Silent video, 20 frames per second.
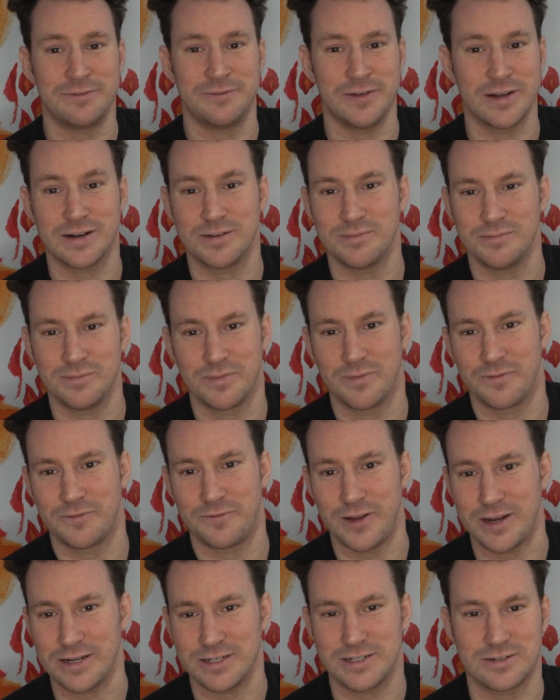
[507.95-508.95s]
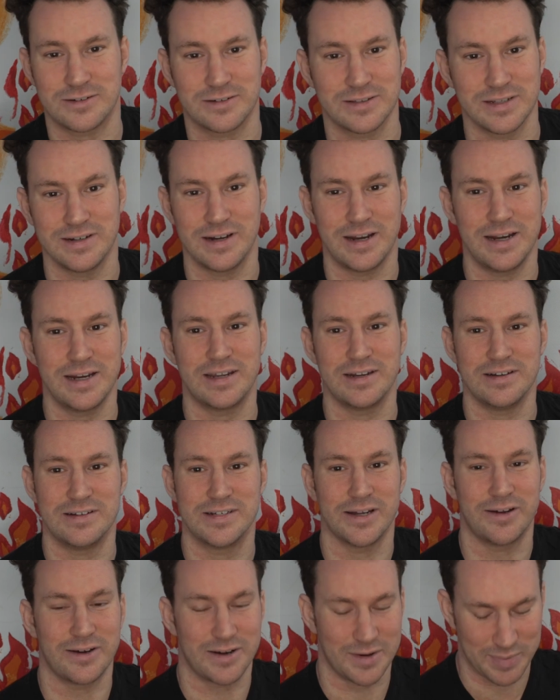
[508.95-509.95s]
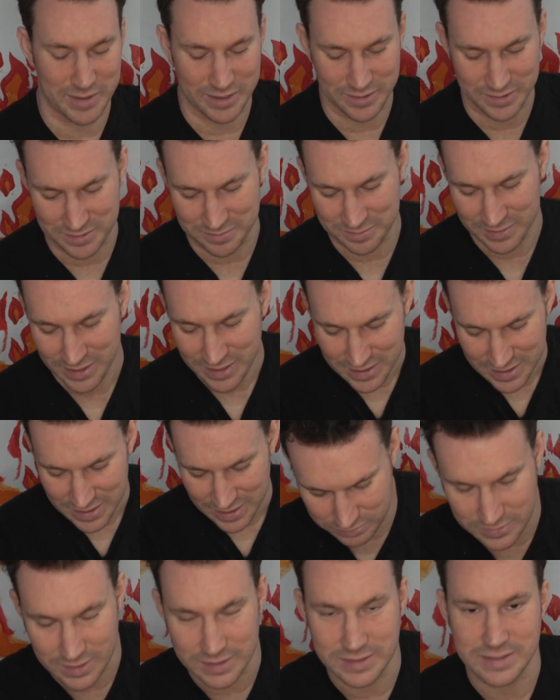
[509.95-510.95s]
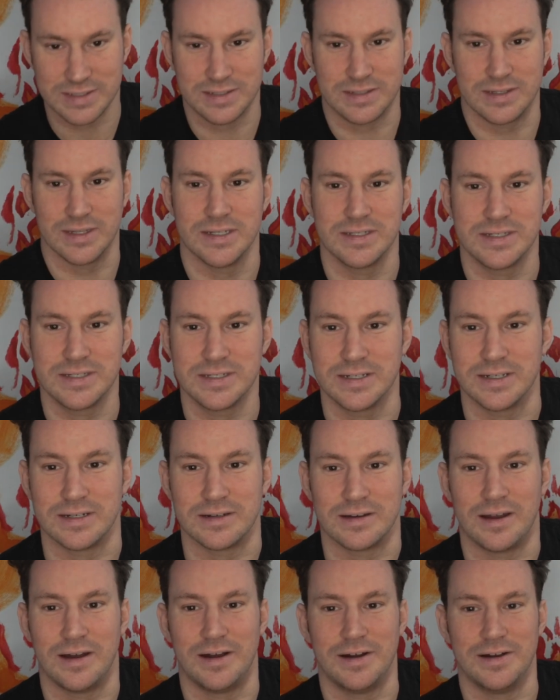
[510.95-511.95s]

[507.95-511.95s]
Phantom faster than I can talk about them. That's it.